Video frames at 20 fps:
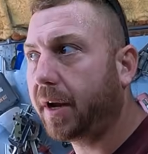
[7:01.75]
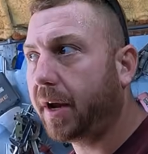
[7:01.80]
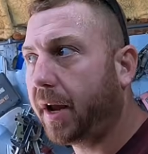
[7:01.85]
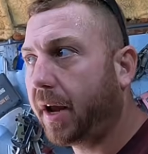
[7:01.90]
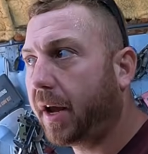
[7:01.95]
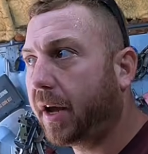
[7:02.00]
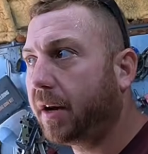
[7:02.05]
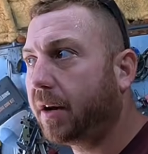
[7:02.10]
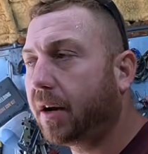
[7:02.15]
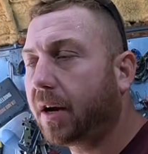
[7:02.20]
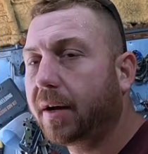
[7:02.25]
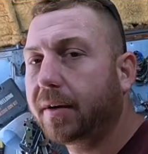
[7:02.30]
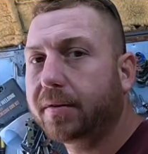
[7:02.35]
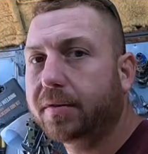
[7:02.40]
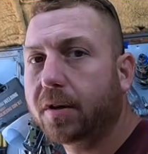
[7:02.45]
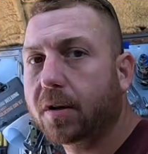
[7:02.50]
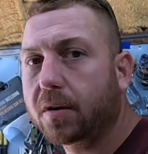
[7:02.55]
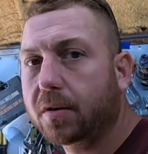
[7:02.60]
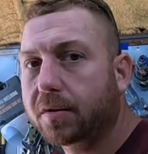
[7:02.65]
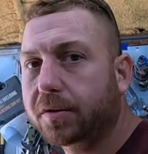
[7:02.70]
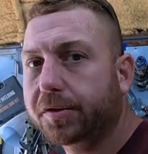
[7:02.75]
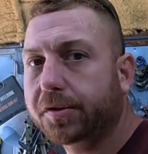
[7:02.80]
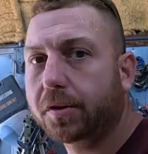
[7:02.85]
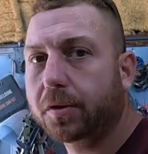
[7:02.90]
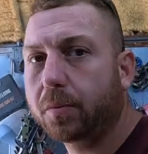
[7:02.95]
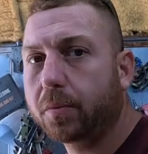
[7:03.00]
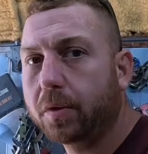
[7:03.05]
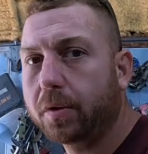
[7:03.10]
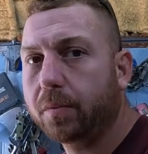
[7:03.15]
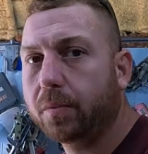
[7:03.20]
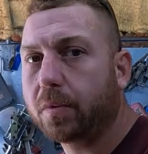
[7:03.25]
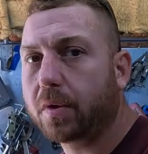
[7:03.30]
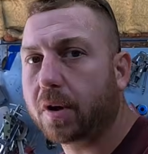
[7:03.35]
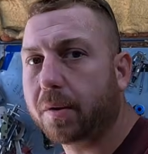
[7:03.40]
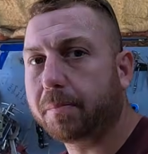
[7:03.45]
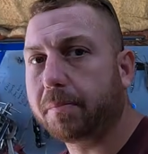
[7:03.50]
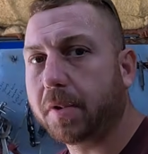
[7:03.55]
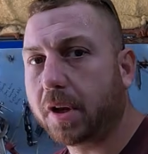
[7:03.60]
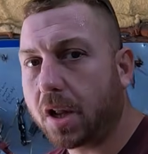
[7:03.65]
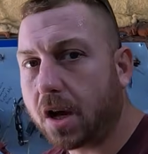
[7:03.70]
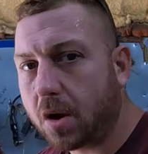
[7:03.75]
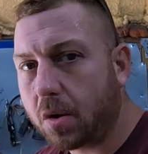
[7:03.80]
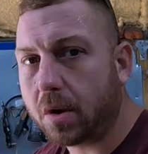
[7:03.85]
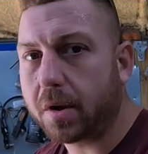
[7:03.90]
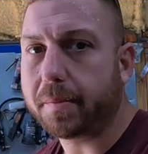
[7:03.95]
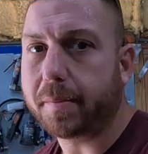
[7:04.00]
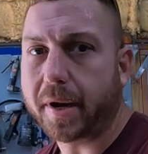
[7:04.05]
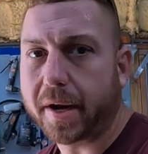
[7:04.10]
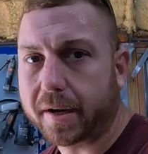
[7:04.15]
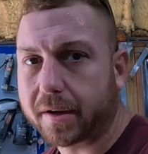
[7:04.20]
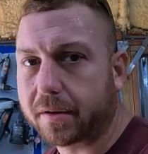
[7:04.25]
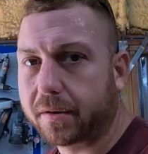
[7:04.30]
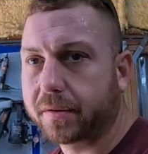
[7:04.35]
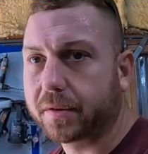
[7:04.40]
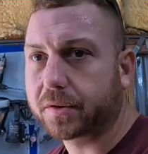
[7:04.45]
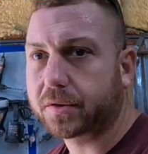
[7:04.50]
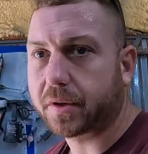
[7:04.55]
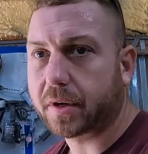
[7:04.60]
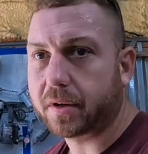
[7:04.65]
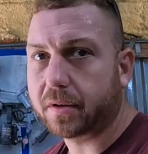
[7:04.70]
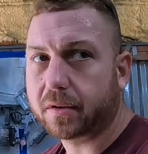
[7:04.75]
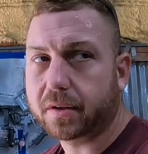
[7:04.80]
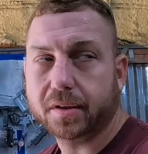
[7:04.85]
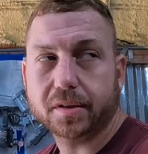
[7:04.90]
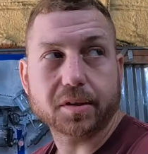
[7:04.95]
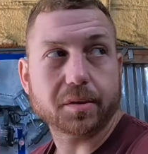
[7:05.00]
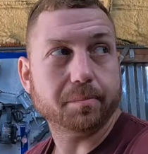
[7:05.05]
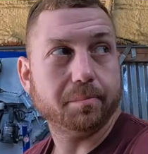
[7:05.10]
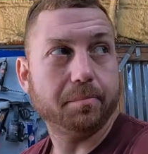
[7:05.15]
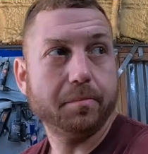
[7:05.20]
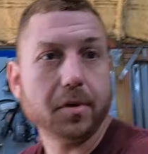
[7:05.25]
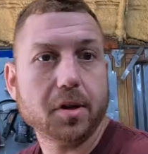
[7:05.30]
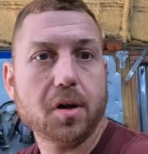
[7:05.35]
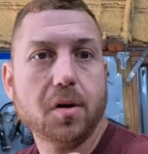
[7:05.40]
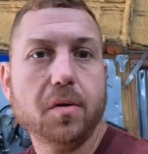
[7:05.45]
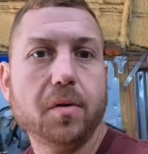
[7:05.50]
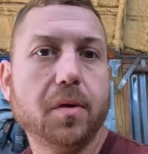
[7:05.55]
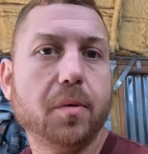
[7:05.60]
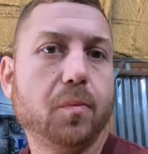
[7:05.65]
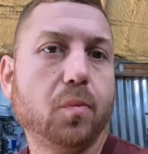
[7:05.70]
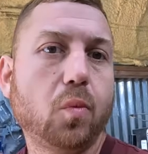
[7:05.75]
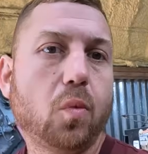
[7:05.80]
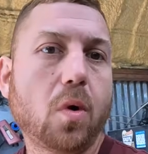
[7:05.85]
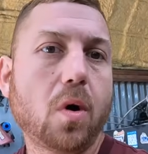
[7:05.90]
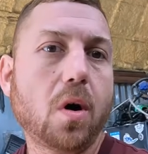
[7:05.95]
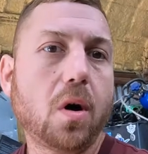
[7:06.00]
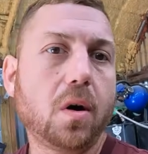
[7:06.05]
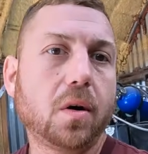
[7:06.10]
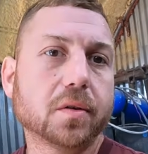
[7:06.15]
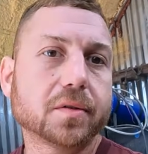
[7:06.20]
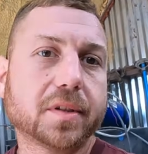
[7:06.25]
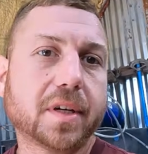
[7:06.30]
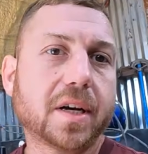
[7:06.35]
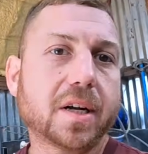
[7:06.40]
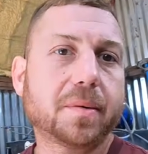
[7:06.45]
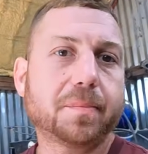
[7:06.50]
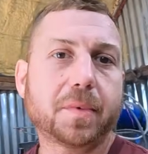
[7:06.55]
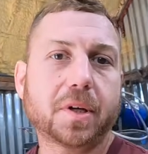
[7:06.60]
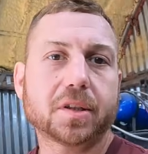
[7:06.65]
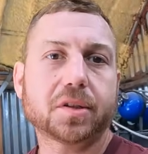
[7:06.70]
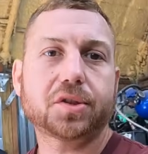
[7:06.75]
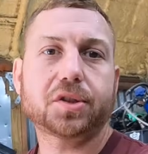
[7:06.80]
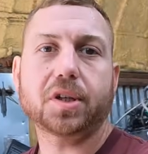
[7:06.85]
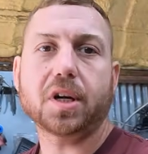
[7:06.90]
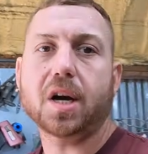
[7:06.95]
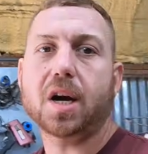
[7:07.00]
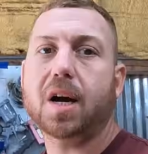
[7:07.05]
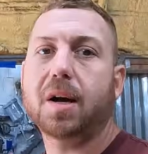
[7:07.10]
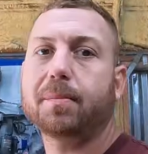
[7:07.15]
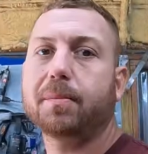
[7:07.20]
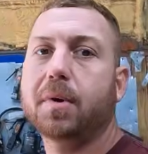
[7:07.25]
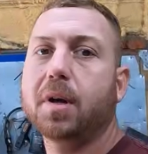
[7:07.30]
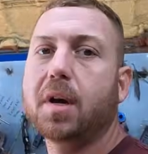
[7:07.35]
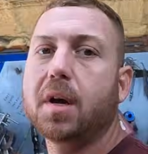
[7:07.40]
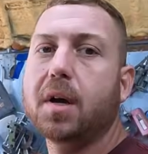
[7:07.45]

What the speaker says: and I darn sure wouldn't want to blow it back on the trailer because it'd blow the walls out of my shop.